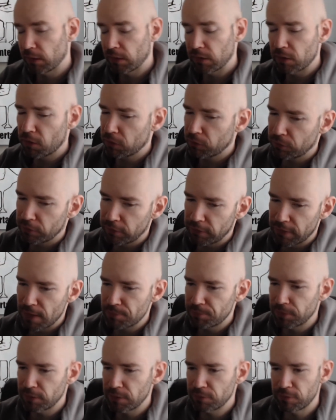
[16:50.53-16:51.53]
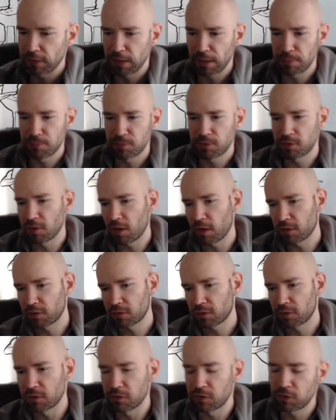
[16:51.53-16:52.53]
And not only that, but if the game
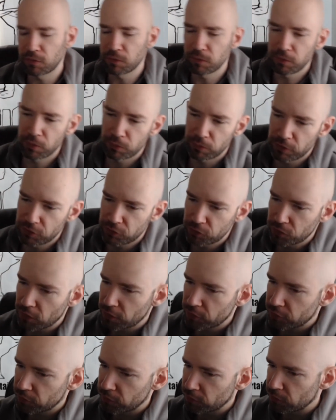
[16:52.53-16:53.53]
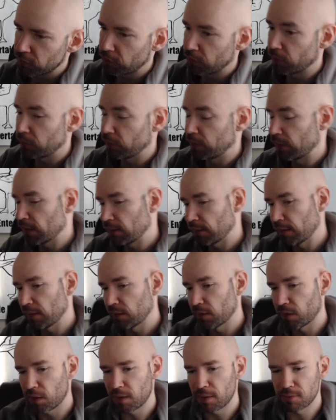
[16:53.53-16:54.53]
sucks, the studio restructures, you get
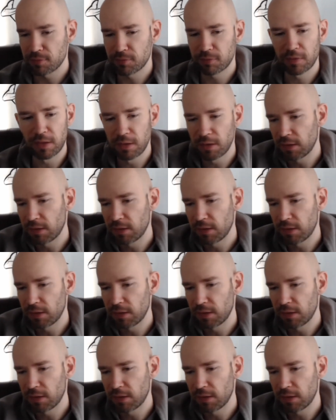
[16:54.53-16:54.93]
laid off,